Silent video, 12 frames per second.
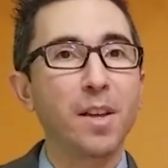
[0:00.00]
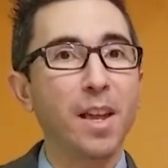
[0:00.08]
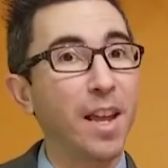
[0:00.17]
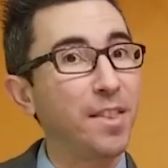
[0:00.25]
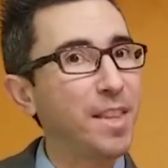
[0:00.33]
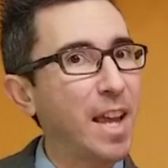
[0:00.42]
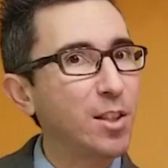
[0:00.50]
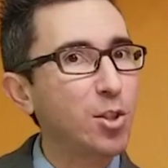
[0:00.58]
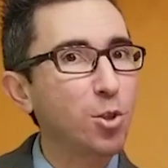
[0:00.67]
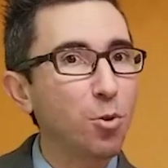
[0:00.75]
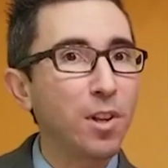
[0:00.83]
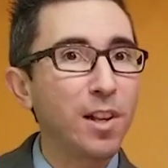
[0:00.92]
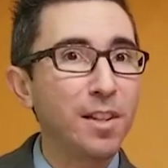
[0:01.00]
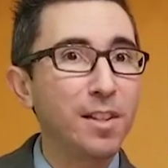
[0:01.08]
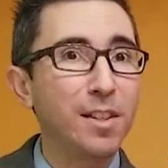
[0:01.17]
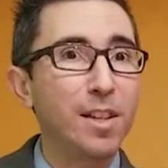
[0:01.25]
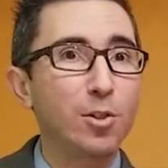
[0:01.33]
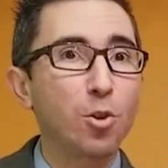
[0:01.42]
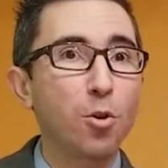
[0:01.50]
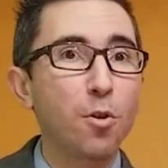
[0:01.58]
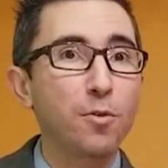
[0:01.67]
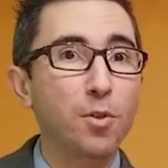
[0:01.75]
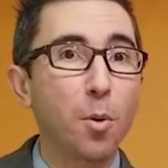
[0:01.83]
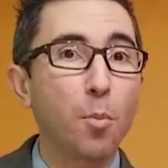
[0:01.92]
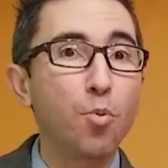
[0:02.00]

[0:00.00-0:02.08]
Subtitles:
and that certainly deserves